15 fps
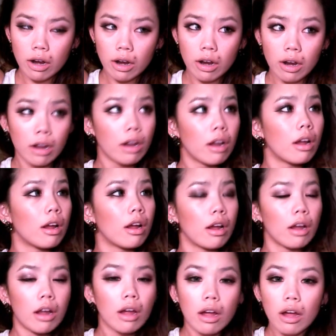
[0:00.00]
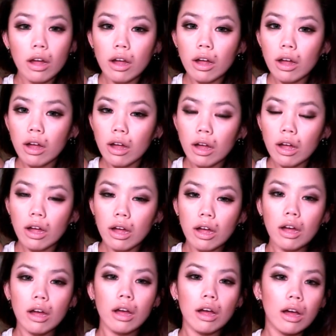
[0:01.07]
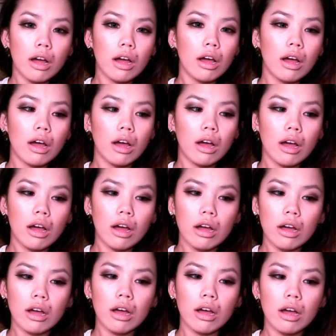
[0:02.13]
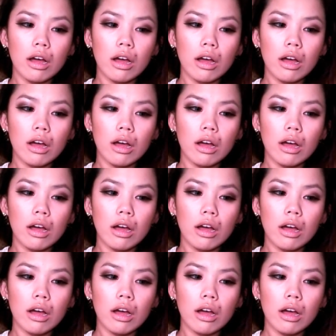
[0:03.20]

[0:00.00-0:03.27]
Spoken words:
Nobody speaks.